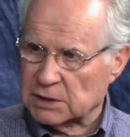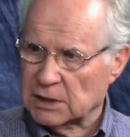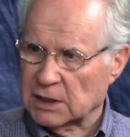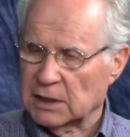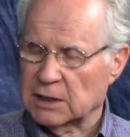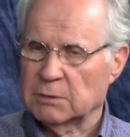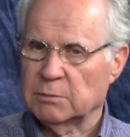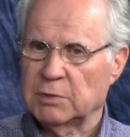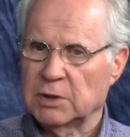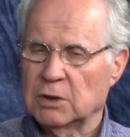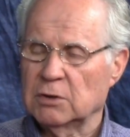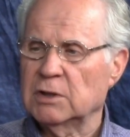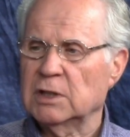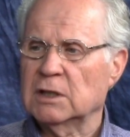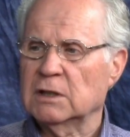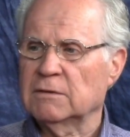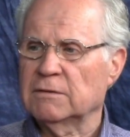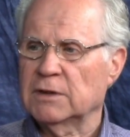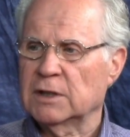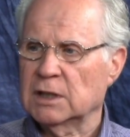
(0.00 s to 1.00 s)
and yeah. the beauty
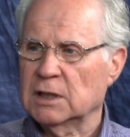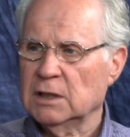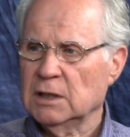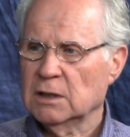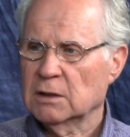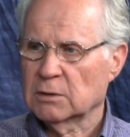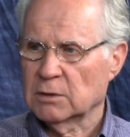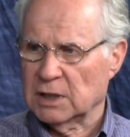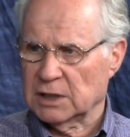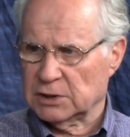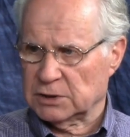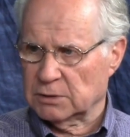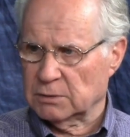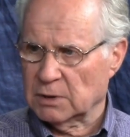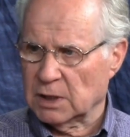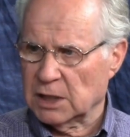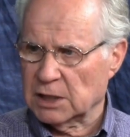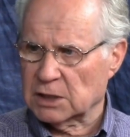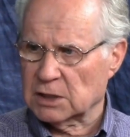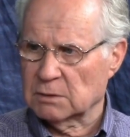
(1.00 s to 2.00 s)
of the
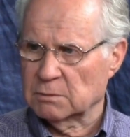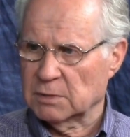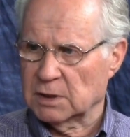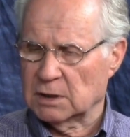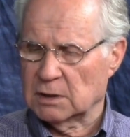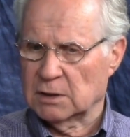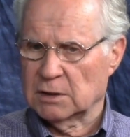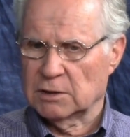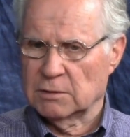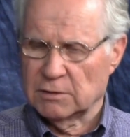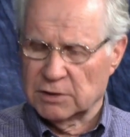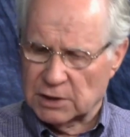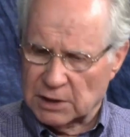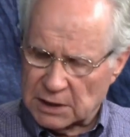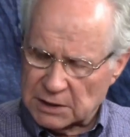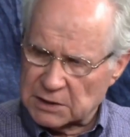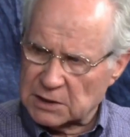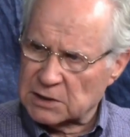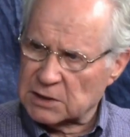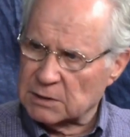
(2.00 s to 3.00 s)
restoration. But
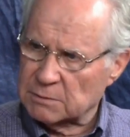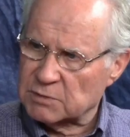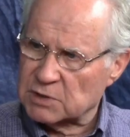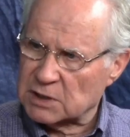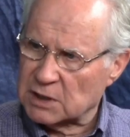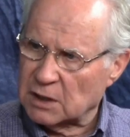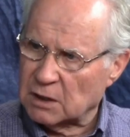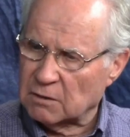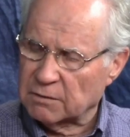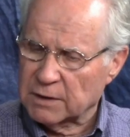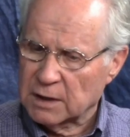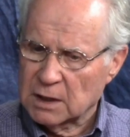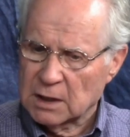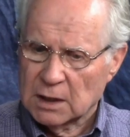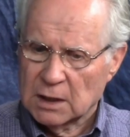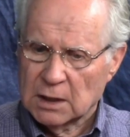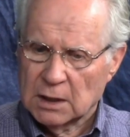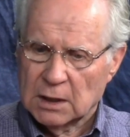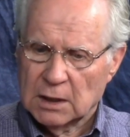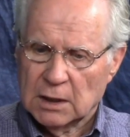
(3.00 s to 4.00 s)
Jesus Himself,
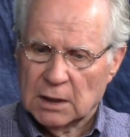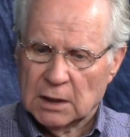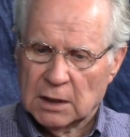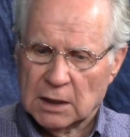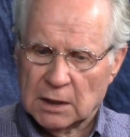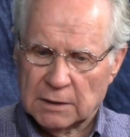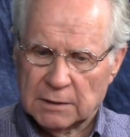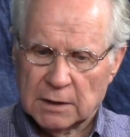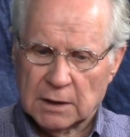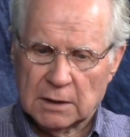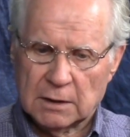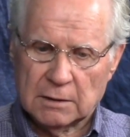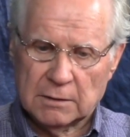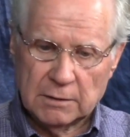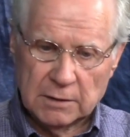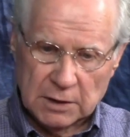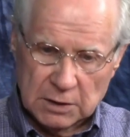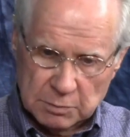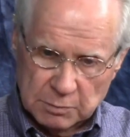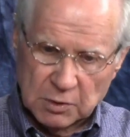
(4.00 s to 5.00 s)
and the,
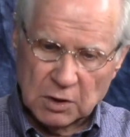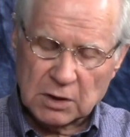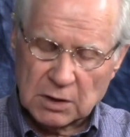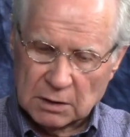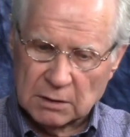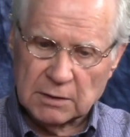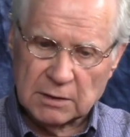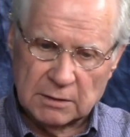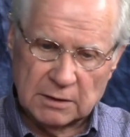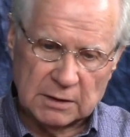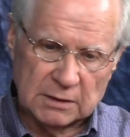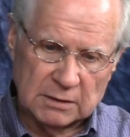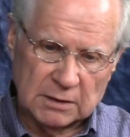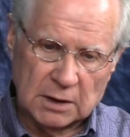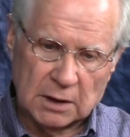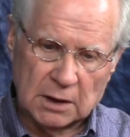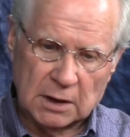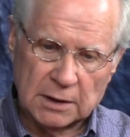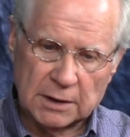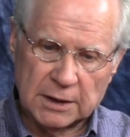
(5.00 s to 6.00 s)
this book
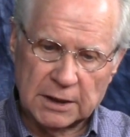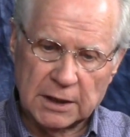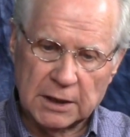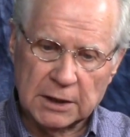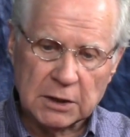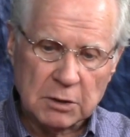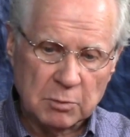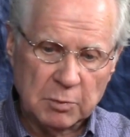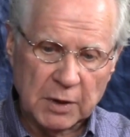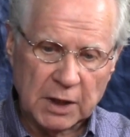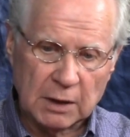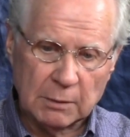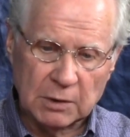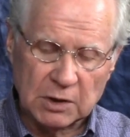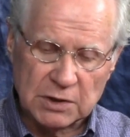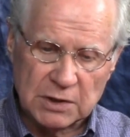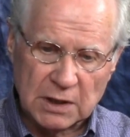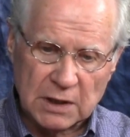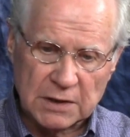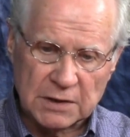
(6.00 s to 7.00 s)
on the incomparable
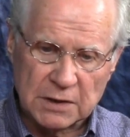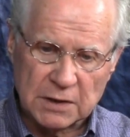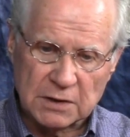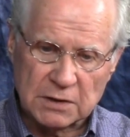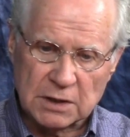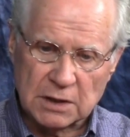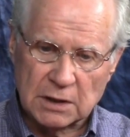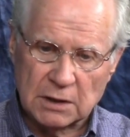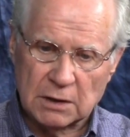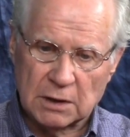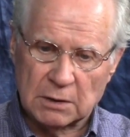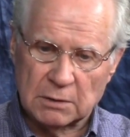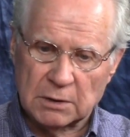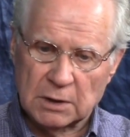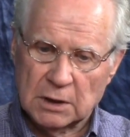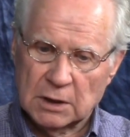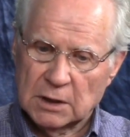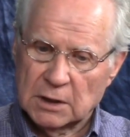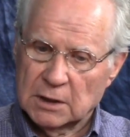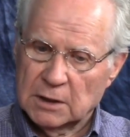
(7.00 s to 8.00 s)
Jesus, uh,
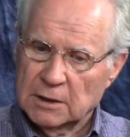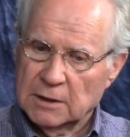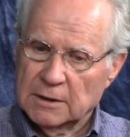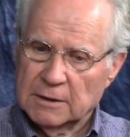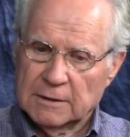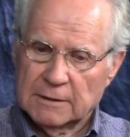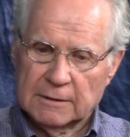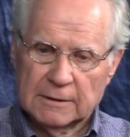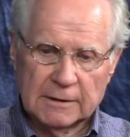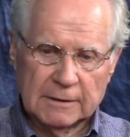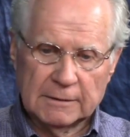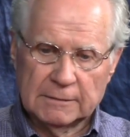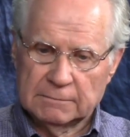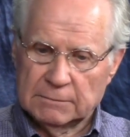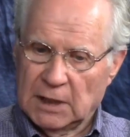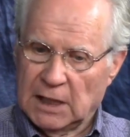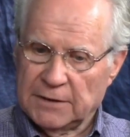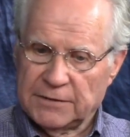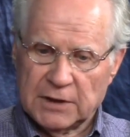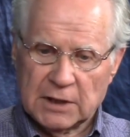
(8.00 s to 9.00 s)

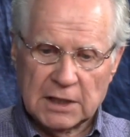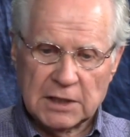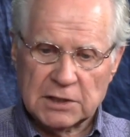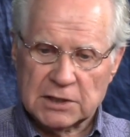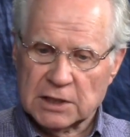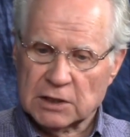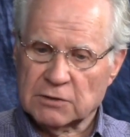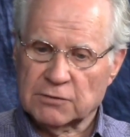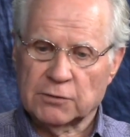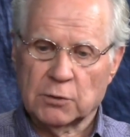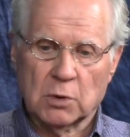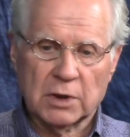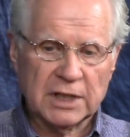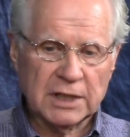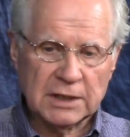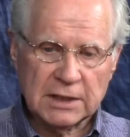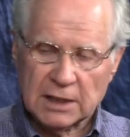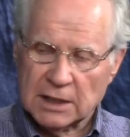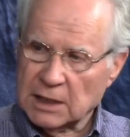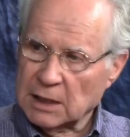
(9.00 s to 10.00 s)
I think He says forty
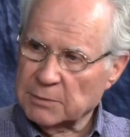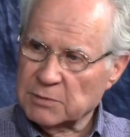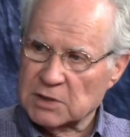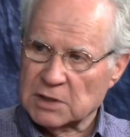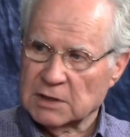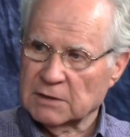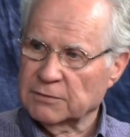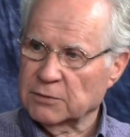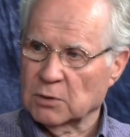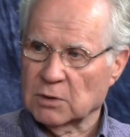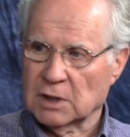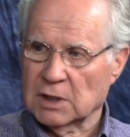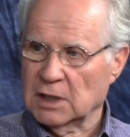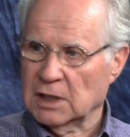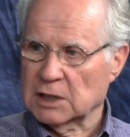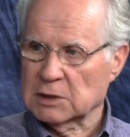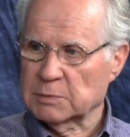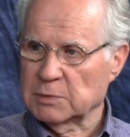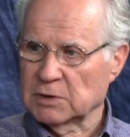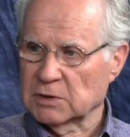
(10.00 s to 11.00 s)
times in the four
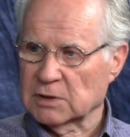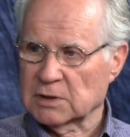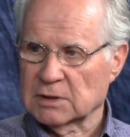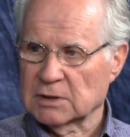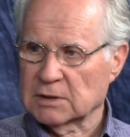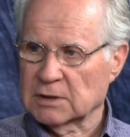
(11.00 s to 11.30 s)
Gospels